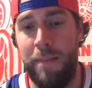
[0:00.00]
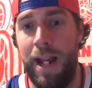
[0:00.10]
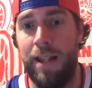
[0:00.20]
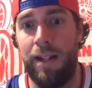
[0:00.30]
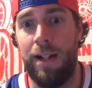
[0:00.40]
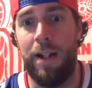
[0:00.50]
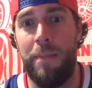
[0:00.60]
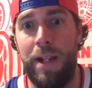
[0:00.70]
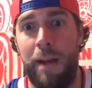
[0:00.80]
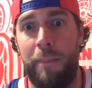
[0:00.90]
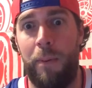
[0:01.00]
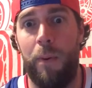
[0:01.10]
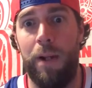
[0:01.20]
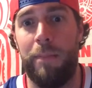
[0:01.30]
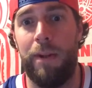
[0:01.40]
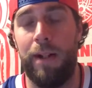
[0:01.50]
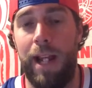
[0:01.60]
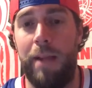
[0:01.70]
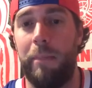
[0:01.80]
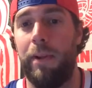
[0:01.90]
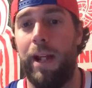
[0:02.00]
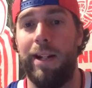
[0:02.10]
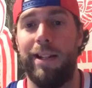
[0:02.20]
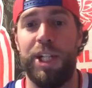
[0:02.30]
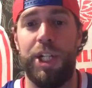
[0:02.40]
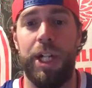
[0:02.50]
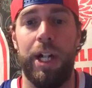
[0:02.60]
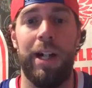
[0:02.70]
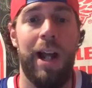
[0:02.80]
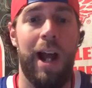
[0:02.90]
Mantha going to be a point per game player this year,